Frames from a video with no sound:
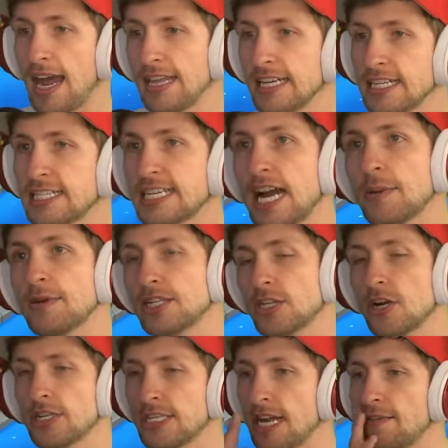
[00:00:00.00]
I think it's time we
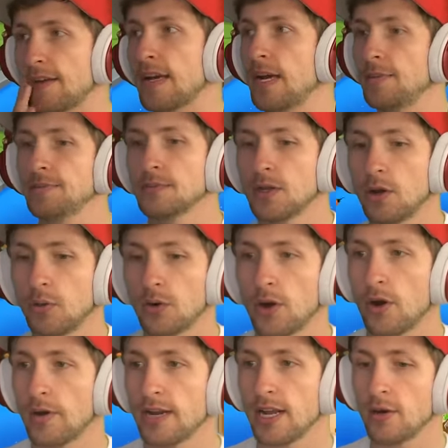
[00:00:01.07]
start saving up.
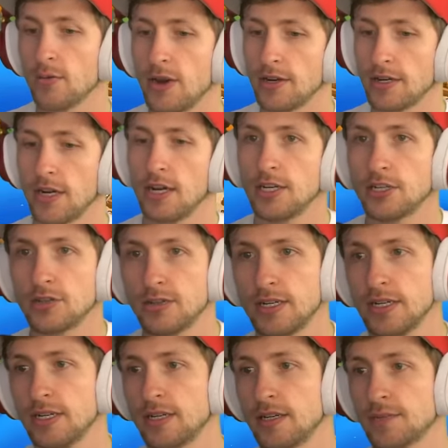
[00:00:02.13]
We're already at round
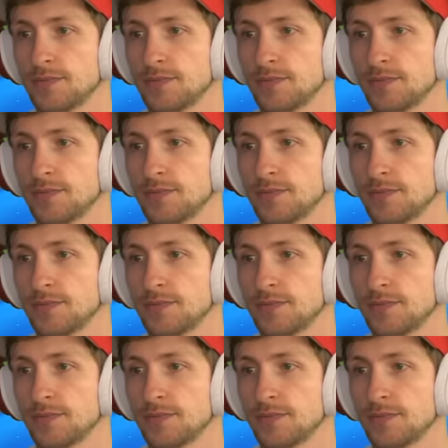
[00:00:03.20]
100.